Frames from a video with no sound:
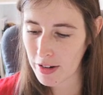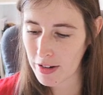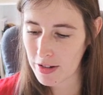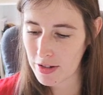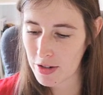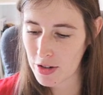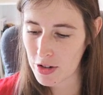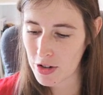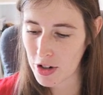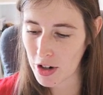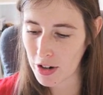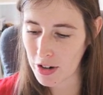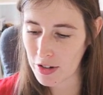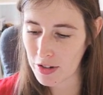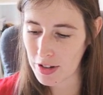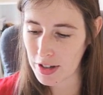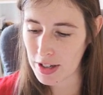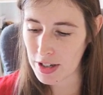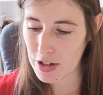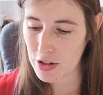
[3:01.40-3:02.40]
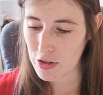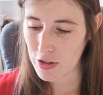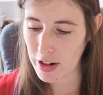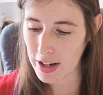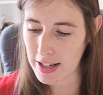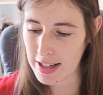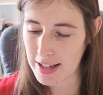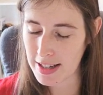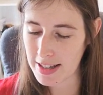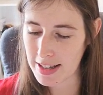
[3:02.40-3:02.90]
going to show you these
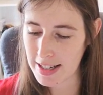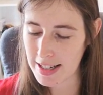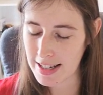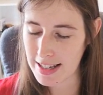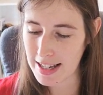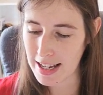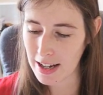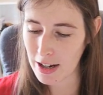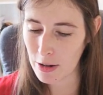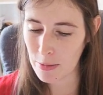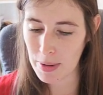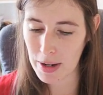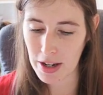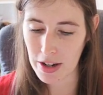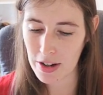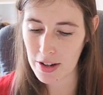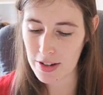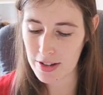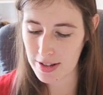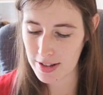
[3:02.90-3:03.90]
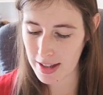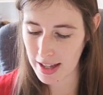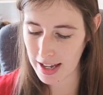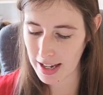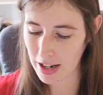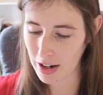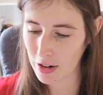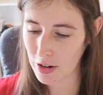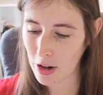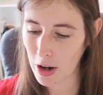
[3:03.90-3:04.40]
trades in detail because
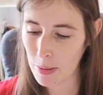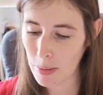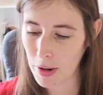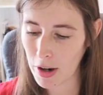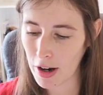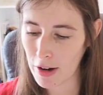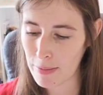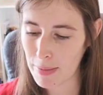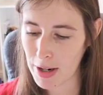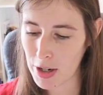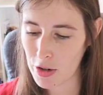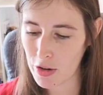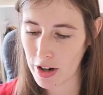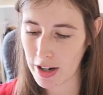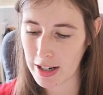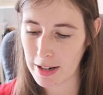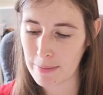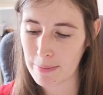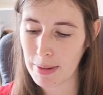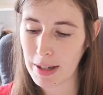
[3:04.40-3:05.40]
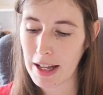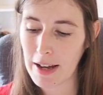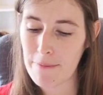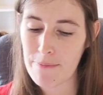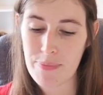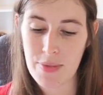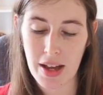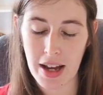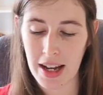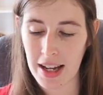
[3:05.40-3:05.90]
they are not part of my trading plan